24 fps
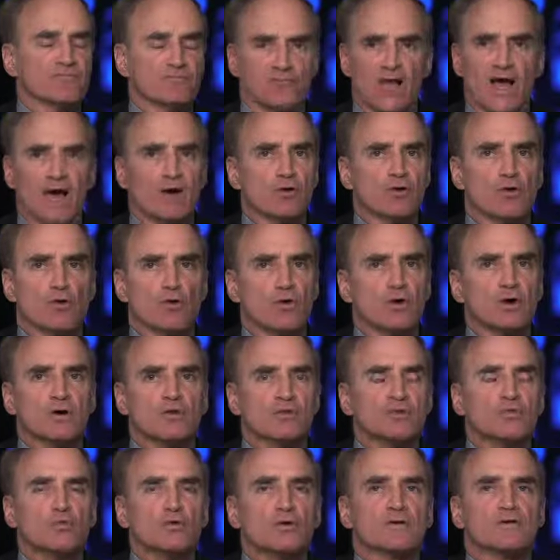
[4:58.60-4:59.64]
Al Gore,
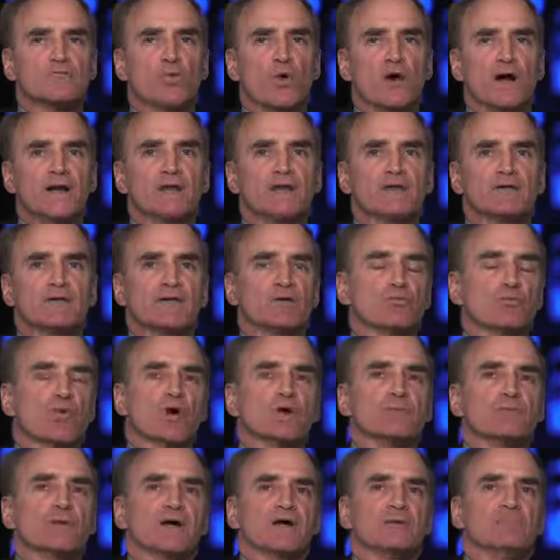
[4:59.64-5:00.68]
who would have won it and
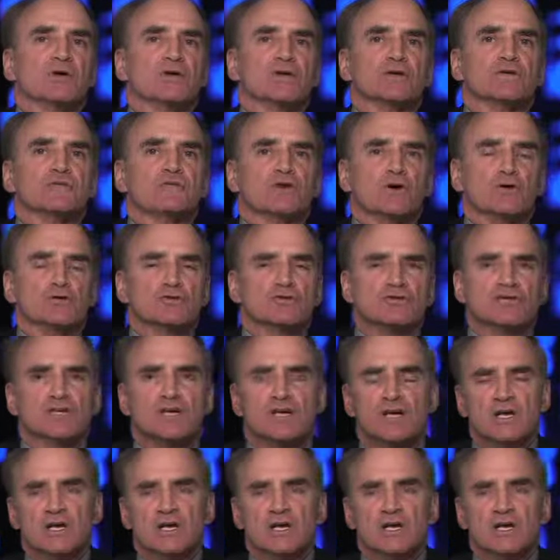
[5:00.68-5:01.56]
won by 1 million votes.